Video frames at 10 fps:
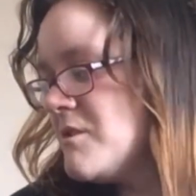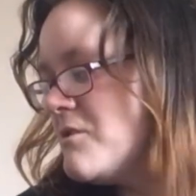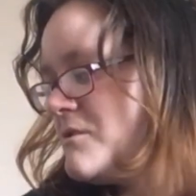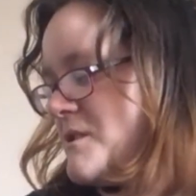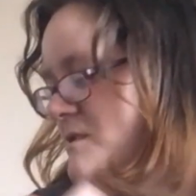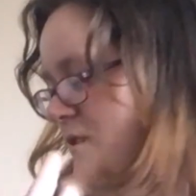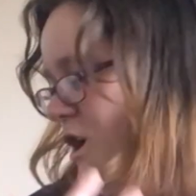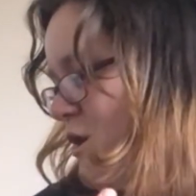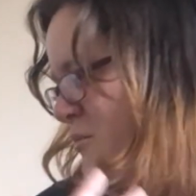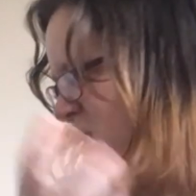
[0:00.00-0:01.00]
the northeast
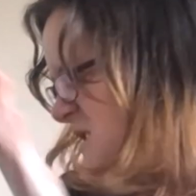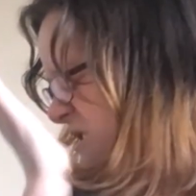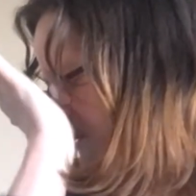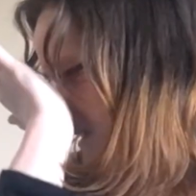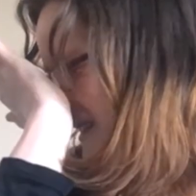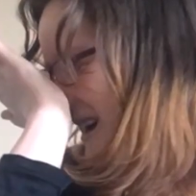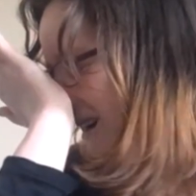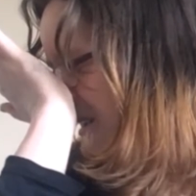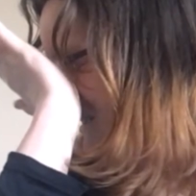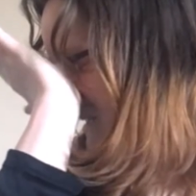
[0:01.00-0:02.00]
for opera and stuff like that.